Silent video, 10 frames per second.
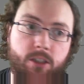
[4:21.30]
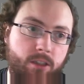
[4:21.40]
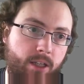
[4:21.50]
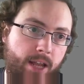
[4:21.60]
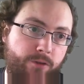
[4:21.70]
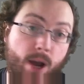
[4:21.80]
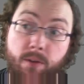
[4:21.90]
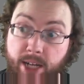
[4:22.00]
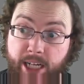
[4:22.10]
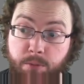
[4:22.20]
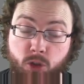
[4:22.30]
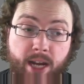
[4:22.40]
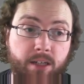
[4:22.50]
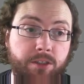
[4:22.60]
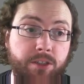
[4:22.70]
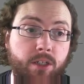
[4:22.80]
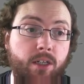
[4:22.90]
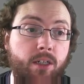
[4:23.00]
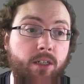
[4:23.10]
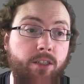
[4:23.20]
if you have lineup trackers,
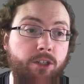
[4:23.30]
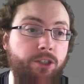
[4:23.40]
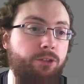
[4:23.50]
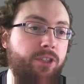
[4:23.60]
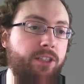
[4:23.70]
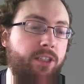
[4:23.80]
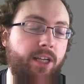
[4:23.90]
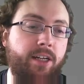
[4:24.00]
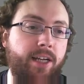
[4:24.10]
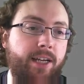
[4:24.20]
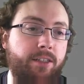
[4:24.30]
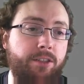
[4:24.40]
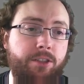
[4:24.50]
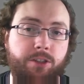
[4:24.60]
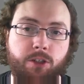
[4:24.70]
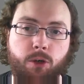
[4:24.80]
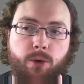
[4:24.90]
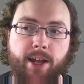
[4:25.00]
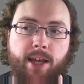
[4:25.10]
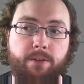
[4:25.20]
you can use these as indicators.
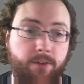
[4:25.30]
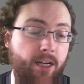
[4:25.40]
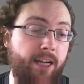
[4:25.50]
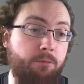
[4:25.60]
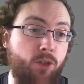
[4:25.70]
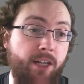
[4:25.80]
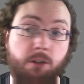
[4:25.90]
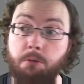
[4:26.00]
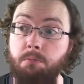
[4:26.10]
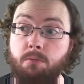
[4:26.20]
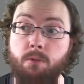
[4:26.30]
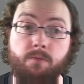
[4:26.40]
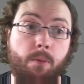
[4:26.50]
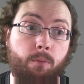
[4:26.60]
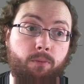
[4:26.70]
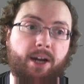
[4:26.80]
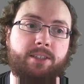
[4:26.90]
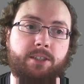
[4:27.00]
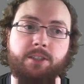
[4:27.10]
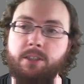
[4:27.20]
So if the lineup tracker
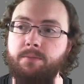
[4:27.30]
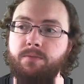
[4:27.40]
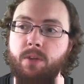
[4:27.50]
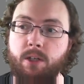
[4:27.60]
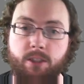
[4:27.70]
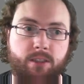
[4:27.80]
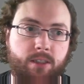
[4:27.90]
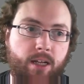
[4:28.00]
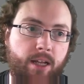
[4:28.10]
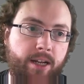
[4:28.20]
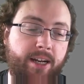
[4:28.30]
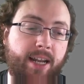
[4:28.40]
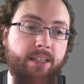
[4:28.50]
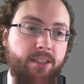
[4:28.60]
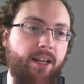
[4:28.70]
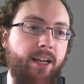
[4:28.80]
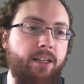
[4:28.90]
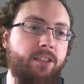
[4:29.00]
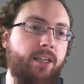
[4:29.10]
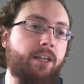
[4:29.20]
presses indicates that, hey,
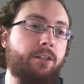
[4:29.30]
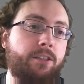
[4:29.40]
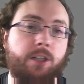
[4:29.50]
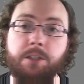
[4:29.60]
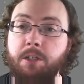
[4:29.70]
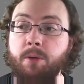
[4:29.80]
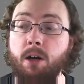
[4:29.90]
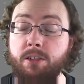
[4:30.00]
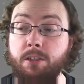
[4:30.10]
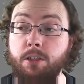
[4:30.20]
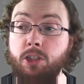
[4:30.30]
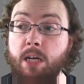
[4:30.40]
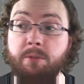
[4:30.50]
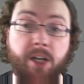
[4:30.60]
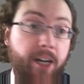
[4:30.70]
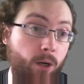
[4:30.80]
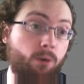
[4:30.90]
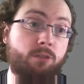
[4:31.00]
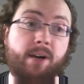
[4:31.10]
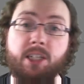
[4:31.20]
this skater has gone to the box into the jammer, it'll
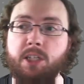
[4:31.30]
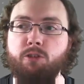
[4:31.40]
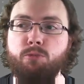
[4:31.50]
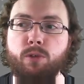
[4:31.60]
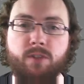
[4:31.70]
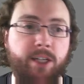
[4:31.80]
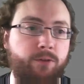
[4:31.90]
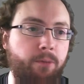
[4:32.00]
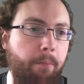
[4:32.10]
automatically remove lead from